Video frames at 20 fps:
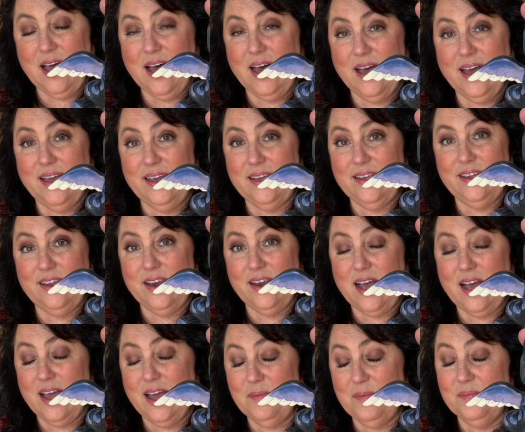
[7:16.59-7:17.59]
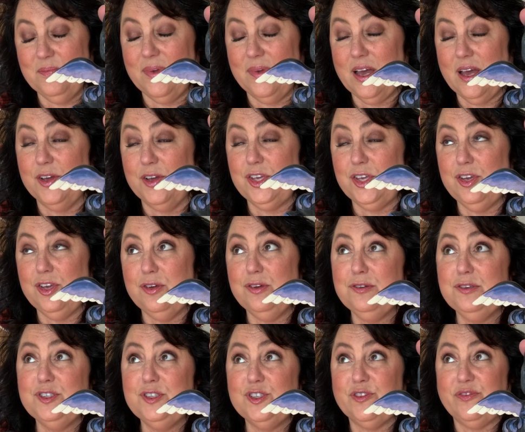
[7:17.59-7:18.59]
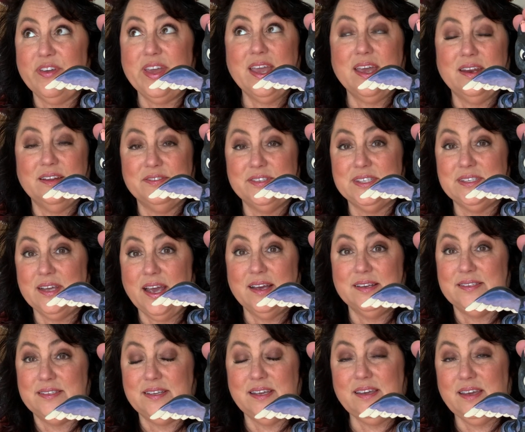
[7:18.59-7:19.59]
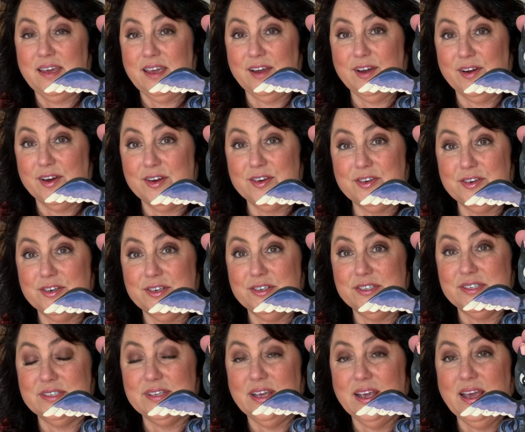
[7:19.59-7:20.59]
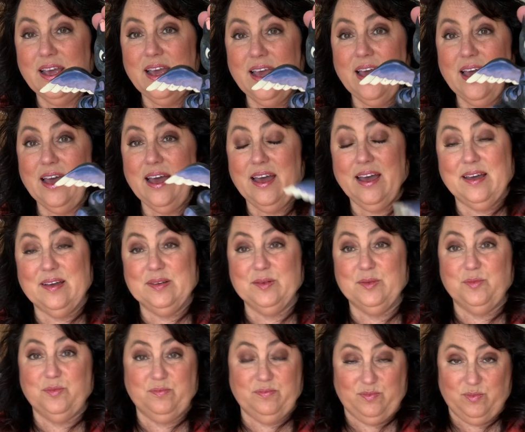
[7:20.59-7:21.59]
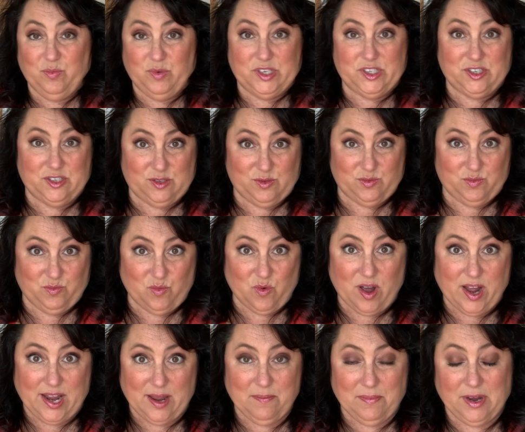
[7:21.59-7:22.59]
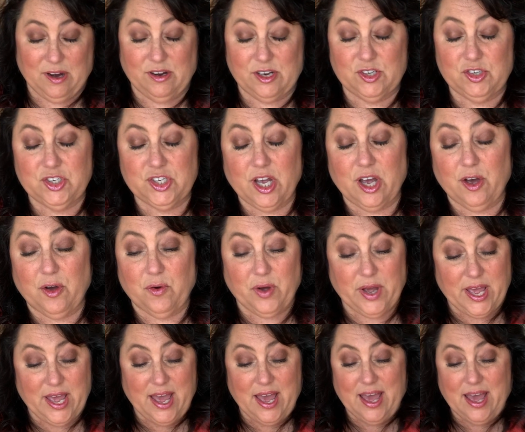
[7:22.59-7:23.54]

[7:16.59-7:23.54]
I'm a huge fan of sassy characters. Which is why I married Joe.